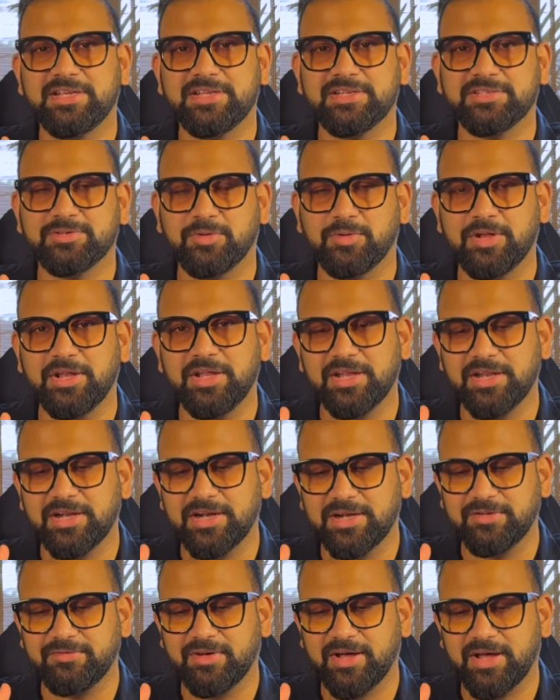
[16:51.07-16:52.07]
is only
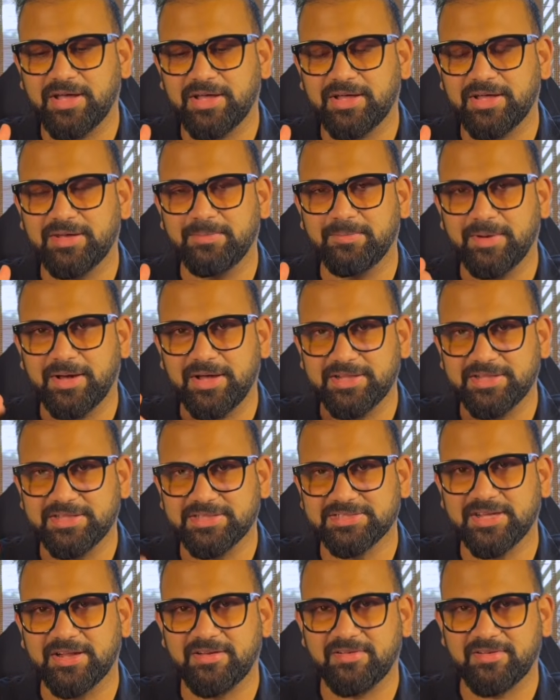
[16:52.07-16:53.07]
lit by the
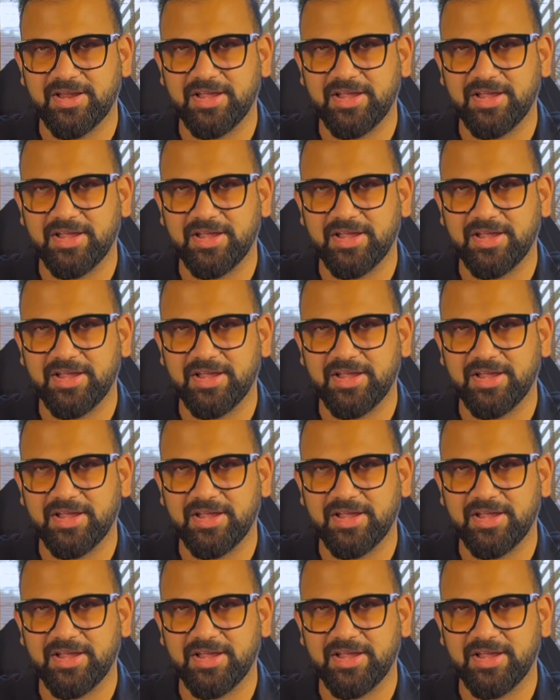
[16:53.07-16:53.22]
sun ray.